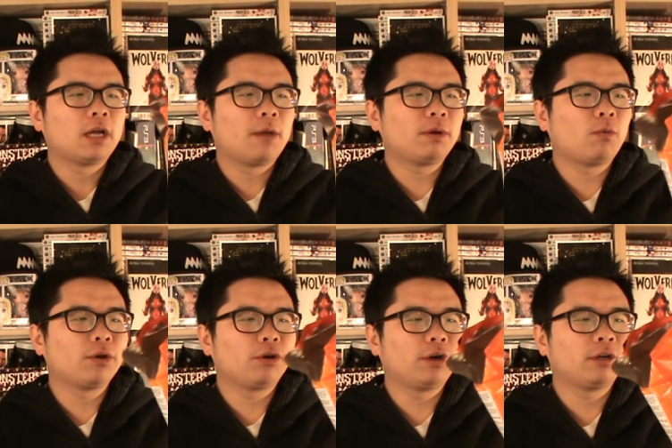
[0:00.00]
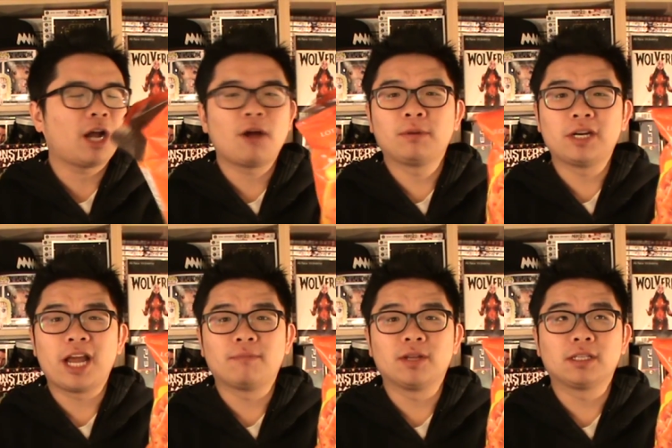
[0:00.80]
I'm gonna wonder how I'm gonna
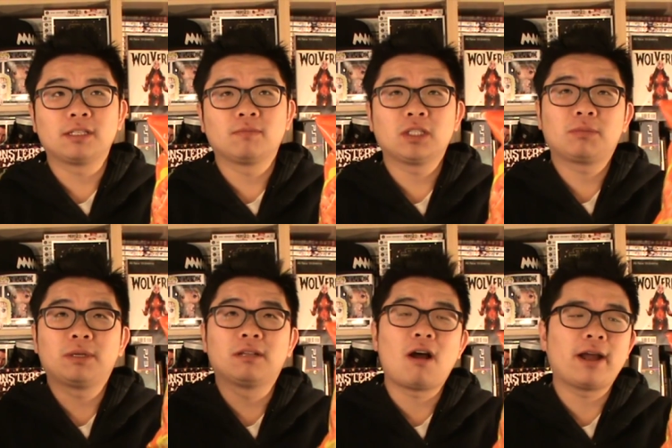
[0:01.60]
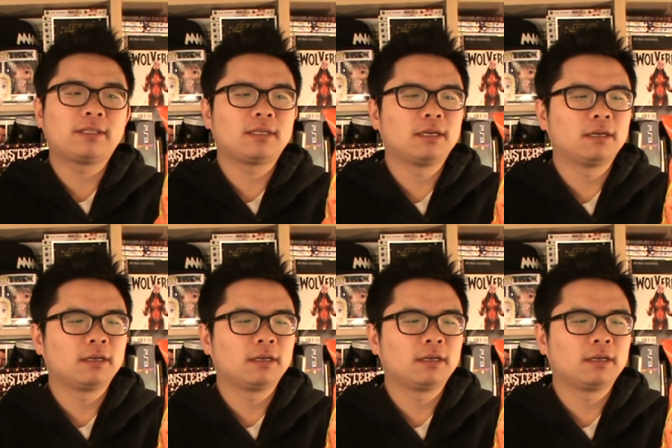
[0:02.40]
name this. This will be Lotte.